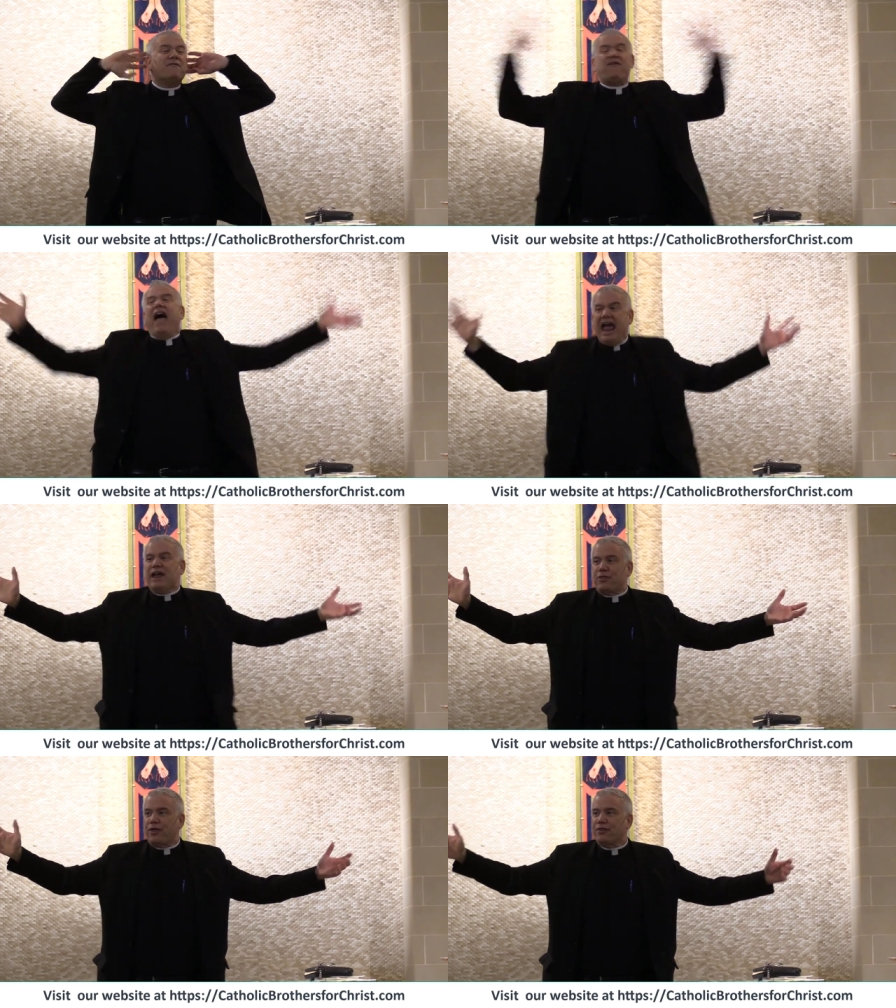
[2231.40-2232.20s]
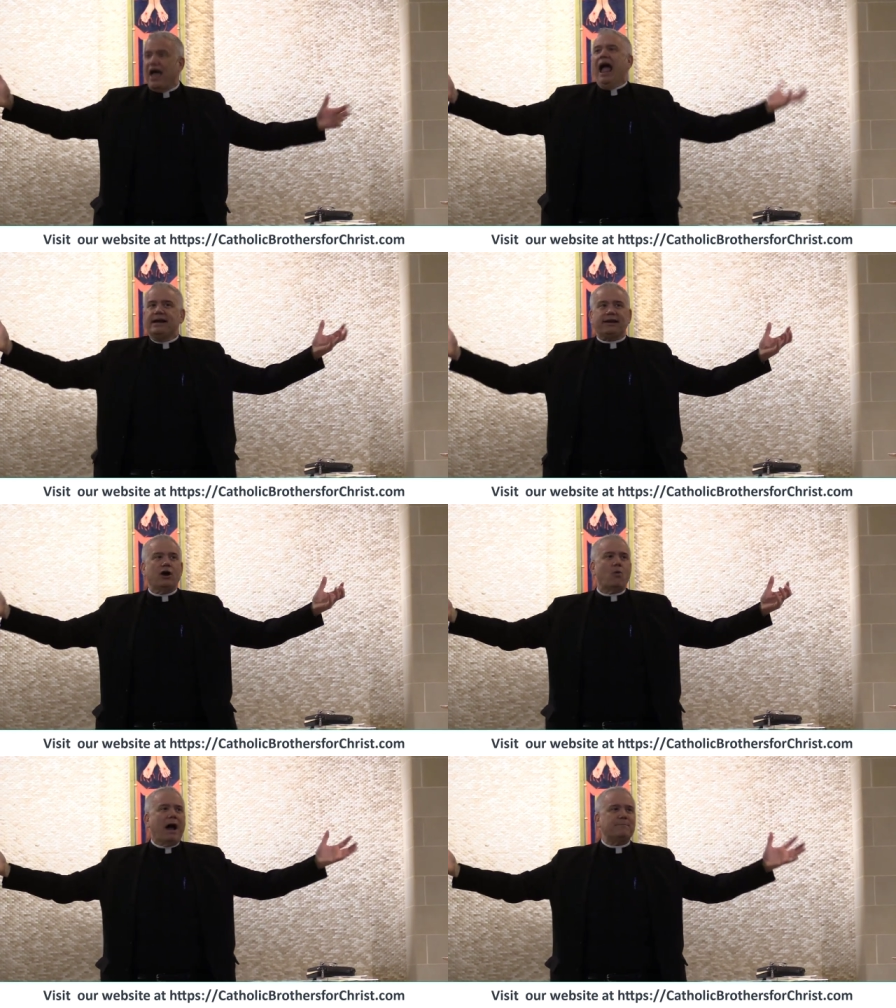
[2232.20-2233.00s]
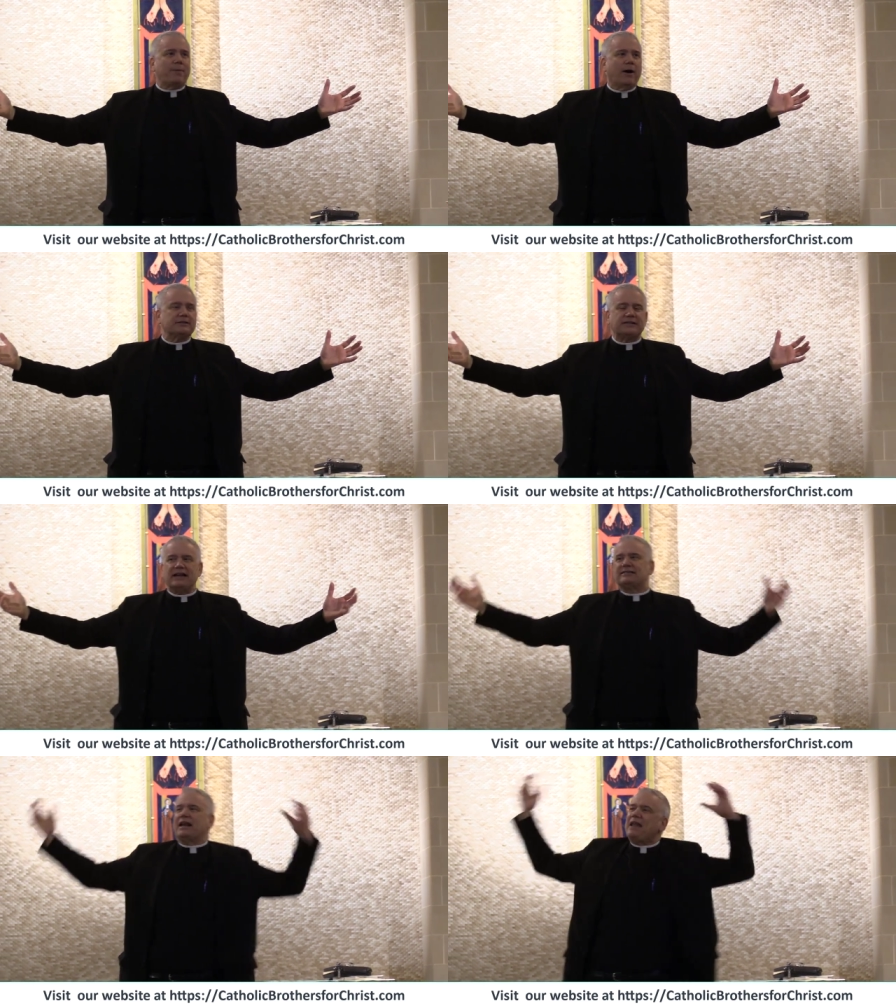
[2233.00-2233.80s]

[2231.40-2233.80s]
Faith. Thank you, one person. It's a